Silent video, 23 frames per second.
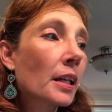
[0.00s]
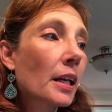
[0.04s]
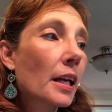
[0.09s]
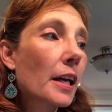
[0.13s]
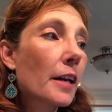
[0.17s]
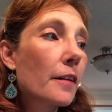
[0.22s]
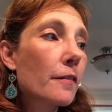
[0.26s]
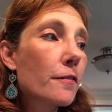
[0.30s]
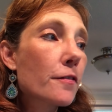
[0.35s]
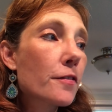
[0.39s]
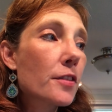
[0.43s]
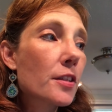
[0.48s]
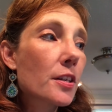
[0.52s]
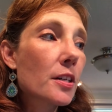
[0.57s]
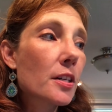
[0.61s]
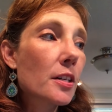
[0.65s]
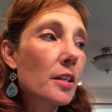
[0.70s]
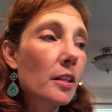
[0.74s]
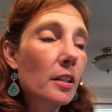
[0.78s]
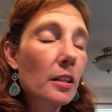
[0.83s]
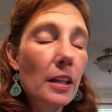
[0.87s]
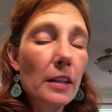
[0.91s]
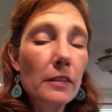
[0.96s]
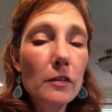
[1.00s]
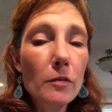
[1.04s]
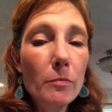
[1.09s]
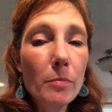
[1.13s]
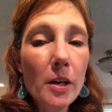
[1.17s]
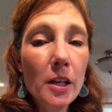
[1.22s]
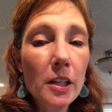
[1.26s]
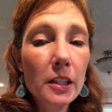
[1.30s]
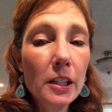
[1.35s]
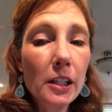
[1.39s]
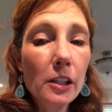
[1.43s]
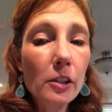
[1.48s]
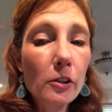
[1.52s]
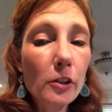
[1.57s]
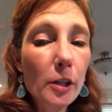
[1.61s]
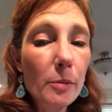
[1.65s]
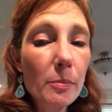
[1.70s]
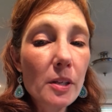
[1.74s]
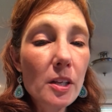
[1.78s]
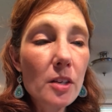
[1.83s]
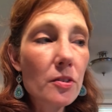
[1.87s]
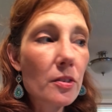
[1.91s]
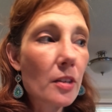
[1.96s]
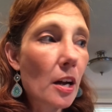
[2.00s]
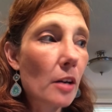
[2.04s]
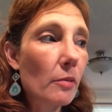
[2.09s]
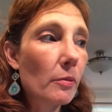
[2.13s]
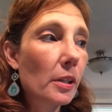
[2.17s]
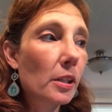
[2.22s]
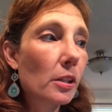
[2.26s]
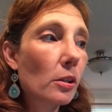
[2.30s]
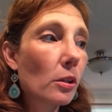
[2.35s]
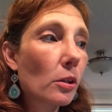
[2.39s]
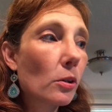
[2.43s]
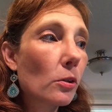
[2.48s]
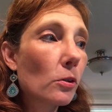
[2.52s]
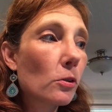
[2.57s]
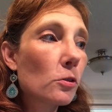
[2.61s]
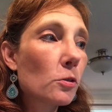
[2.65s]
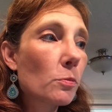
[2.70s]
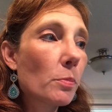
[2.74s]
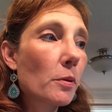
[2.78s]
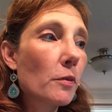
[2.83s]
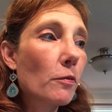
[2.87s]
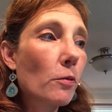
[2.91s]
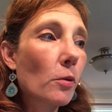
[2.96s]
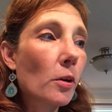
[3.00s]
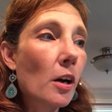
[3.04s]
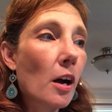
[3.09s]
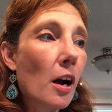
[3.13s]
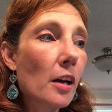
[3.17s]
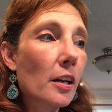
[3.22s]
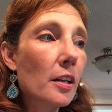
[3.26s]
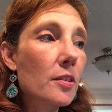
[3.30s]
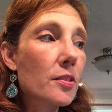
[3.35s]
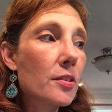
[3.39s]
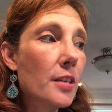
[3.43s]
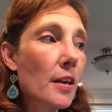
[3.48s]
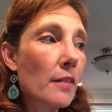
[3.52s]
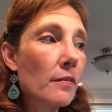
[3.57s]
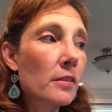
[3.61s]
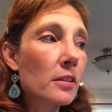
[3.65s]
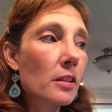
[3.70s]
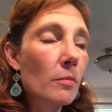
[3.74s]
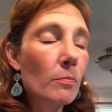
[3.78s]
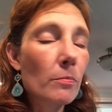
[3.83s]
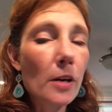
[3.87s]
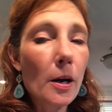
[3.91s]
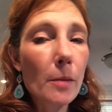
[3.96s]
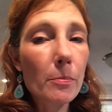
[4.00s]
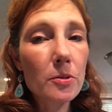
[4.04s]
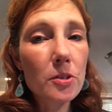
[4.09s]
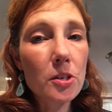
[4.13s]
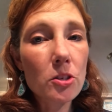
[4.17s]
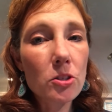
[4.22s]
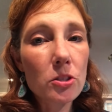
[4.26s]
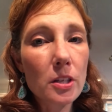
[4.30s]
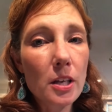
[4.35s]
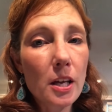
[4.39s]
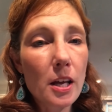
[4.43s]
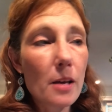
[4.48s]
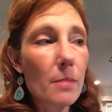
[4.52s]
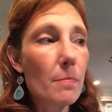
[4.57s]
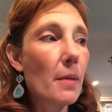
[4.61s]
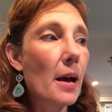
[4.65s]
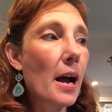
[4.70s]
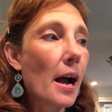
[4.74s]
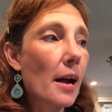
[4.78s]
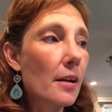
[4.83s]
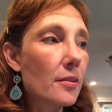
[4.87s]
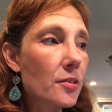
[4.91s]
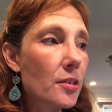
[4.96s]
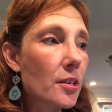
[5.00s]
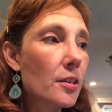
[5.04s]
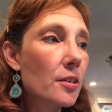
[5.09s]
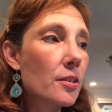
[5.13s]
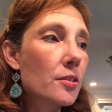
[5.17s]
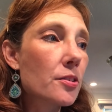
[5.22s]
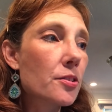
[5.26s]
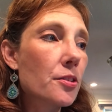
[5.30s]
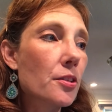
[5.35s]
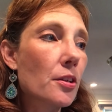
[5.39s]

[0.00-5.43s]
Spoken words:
If the collective bargaining agreement is not renewed before August 7th and Proposition A passes,